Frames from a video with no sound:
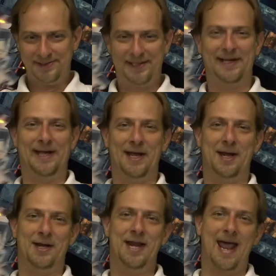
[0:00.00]

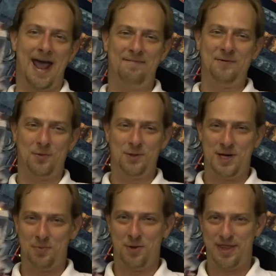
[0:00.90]
and after we're
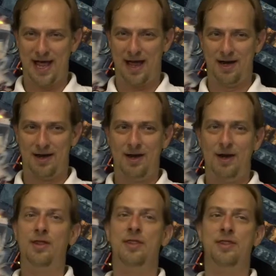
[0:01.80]
done with that,
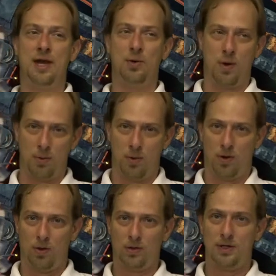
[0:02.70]
then we
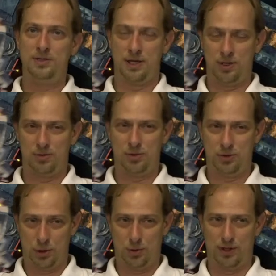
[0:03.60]
will continue to
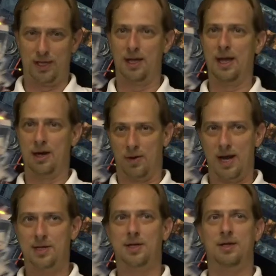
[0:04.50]
do the
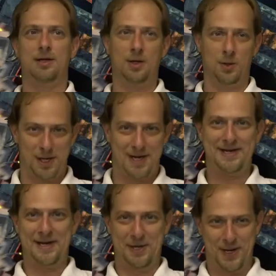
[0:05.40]

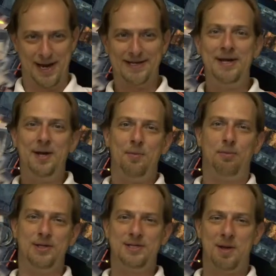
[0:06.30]
iterate,
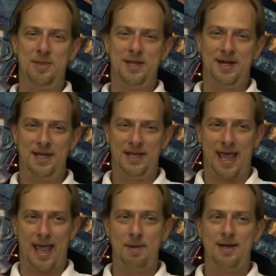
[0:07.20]
put something into the
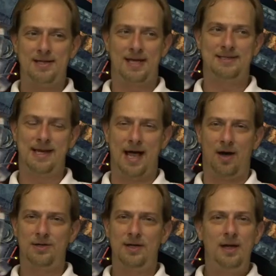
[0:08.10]
game, test it
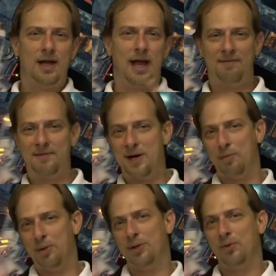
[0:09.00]
out. Every
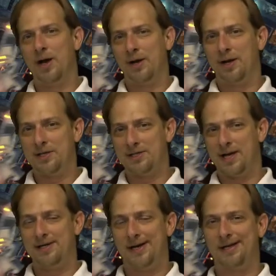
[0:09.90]
number you write on a
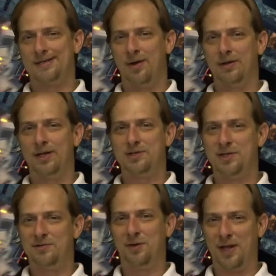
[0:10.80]
design doc is only as
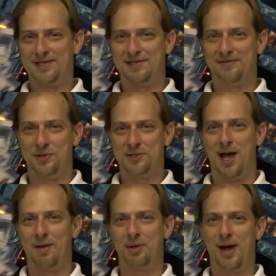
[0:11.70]
useful as the first
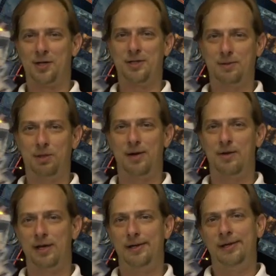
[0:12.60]
time you actually play with
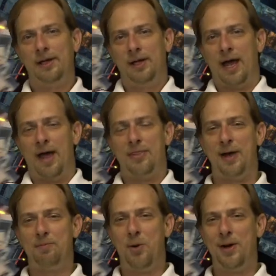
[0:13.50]
it. At
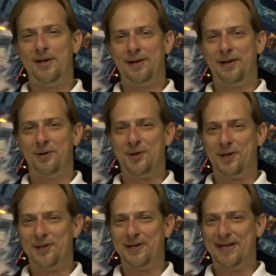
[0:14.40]
that point, you're going to
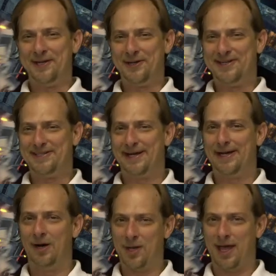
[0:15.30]
look and you're going to say,
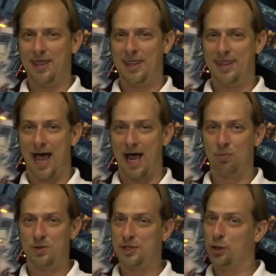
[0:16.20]
okay, that
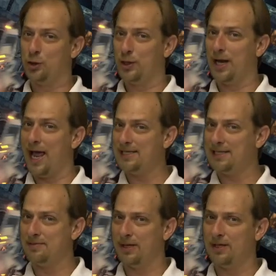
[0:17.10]
was a good
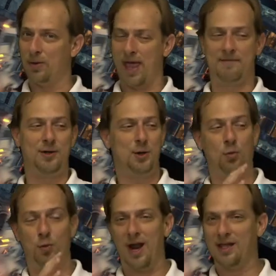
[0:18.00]
estimate. We have a
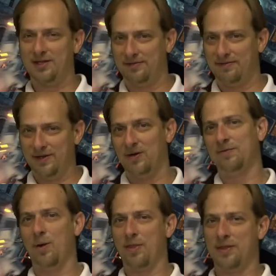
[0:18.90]
good relative feel for
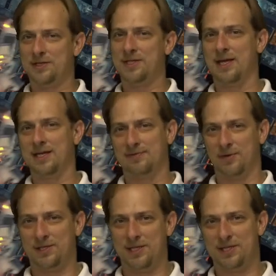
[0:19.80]
what this thing is
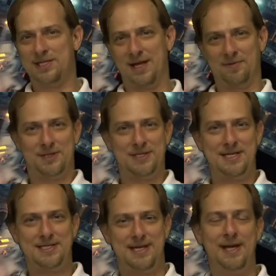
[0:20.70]
versus this thing versus this
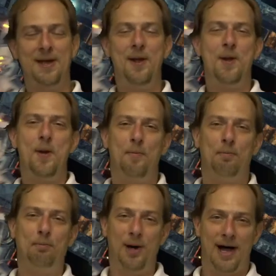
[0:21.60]
thing.
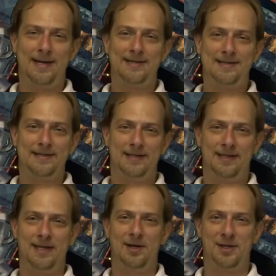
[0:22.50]
But at
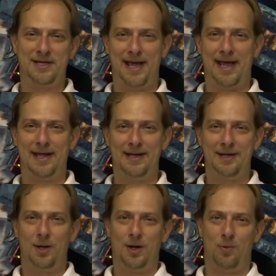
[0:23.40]
the end of the day,
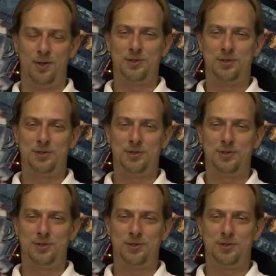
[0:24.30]
once you're